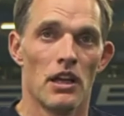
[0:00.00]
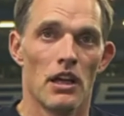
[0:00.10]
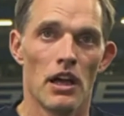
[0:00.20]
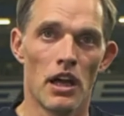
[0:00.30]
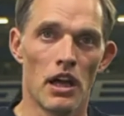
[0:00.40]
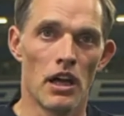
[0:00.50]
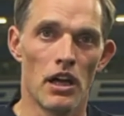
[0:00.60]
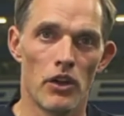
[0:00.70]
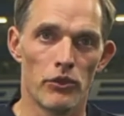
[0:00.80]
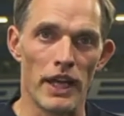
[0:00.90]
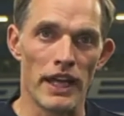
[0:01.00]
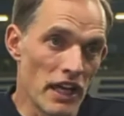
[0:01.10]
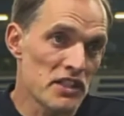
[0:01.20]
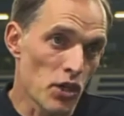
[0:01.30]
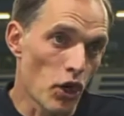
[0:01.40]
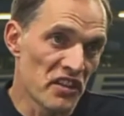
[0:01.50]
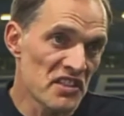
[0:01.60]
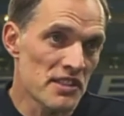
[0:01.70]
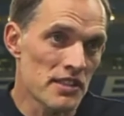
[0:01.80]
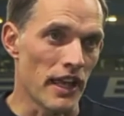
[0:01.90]
Uh, and I saw
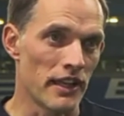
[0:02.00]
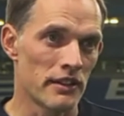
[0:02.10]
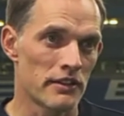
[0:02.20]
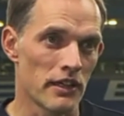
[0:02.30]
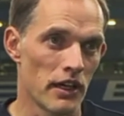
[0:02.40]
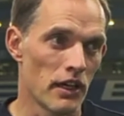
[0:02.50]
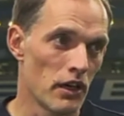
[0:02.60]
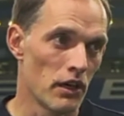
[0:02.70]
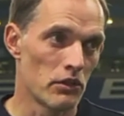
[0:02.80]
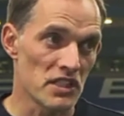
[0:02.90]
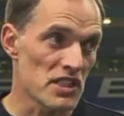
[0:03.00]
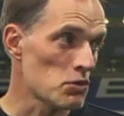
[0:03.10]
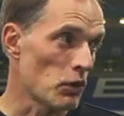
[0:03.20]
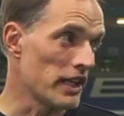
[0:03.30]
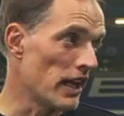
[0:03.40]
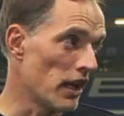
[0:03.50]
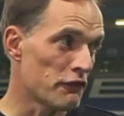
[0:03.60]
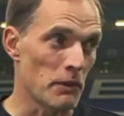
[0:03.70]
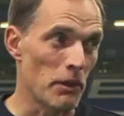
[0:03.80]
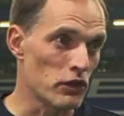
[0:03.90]
this, and uh, this is what I
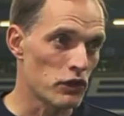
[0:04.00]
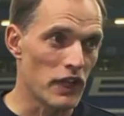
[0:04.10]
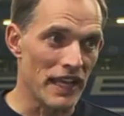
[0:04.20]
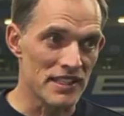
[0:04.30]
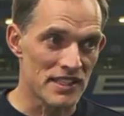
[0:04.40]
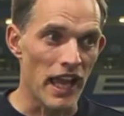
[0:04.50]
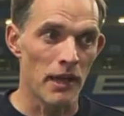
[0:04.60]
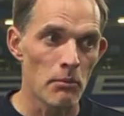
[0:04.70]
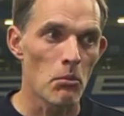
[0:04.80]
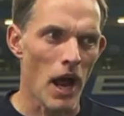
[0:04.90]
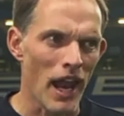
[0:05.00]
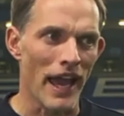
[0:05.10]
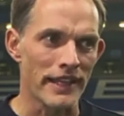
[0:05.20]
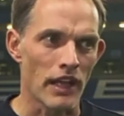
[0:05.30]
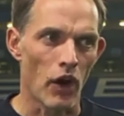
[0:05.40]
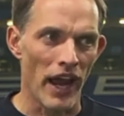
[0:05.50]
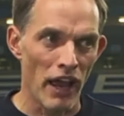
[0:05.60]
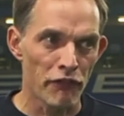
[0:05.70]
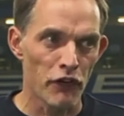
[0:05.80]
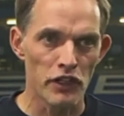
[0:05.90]
loved about today's game. I liked our
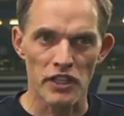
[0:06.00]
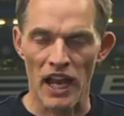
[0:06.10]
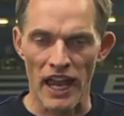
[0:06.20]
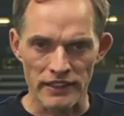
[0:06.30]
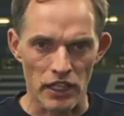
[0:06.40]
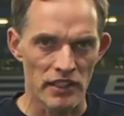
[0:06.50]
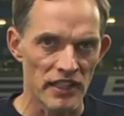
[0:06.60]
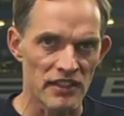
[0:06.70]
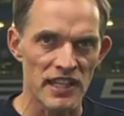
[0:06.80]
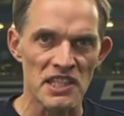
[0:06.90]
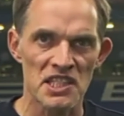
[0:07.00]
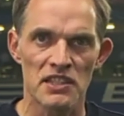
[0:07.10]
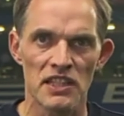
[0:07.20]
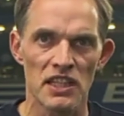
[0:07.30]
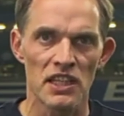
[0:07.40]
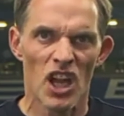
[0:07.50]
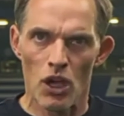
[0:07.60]
effort, I liked uh, the intensity.